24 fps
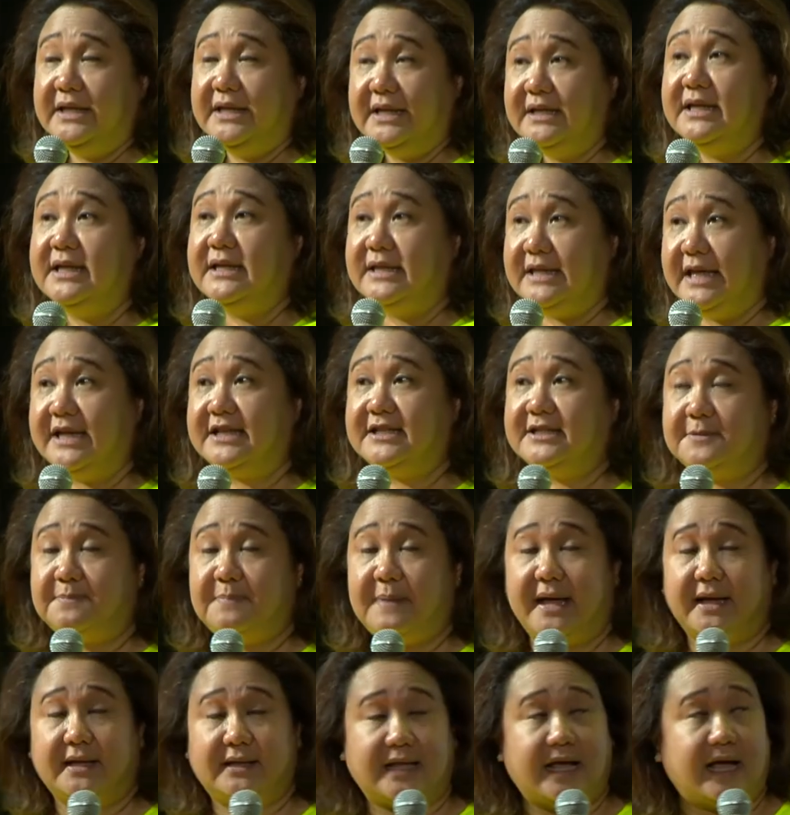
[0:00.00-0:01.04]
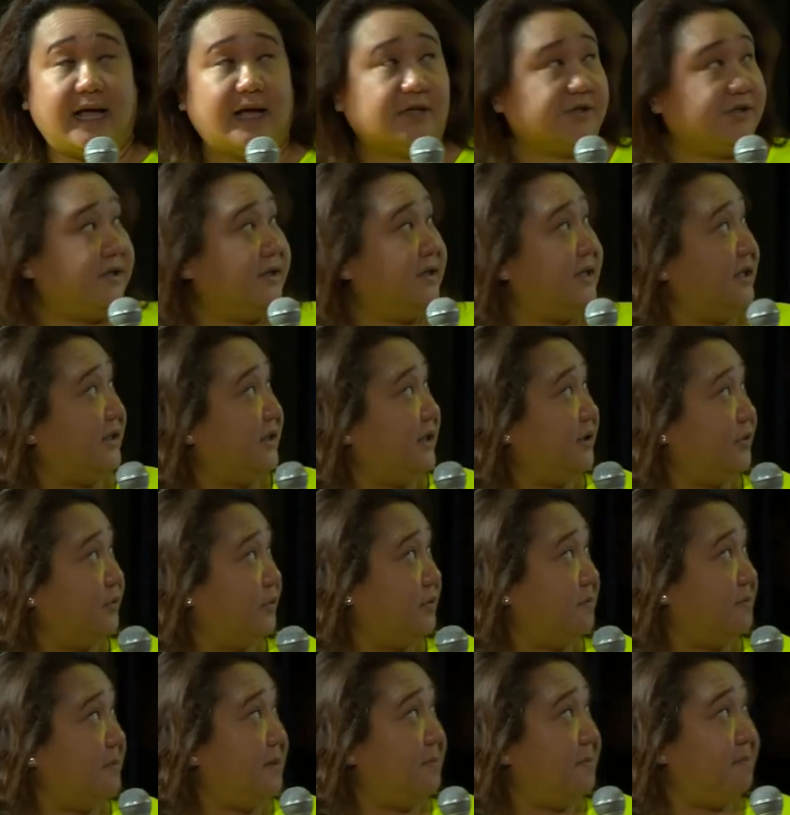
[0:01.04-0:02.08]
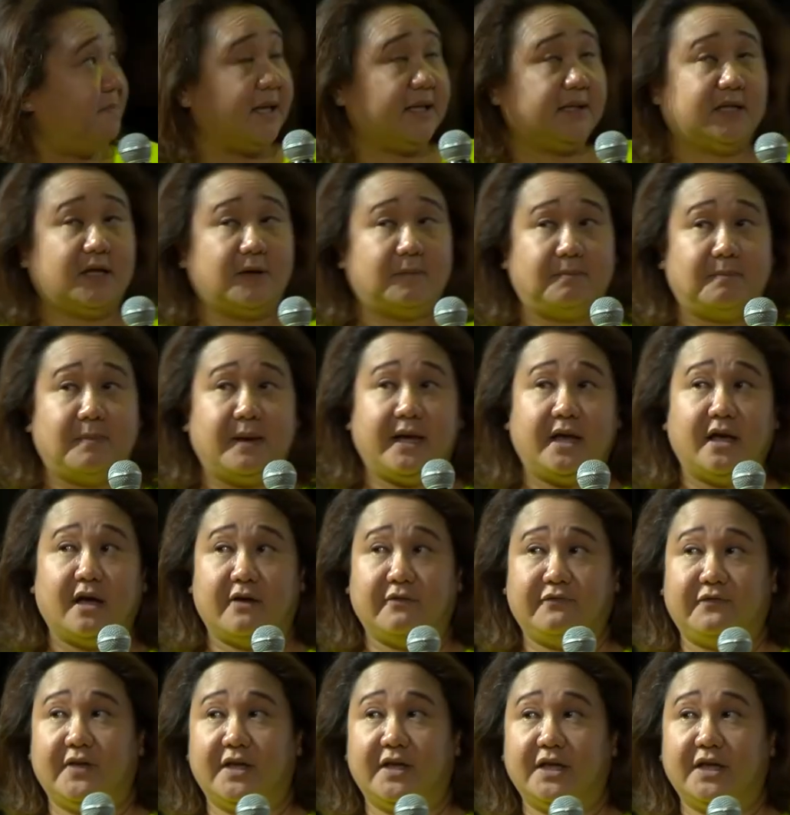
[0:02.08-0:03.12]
We didn't expect, actually, that it would be picked up by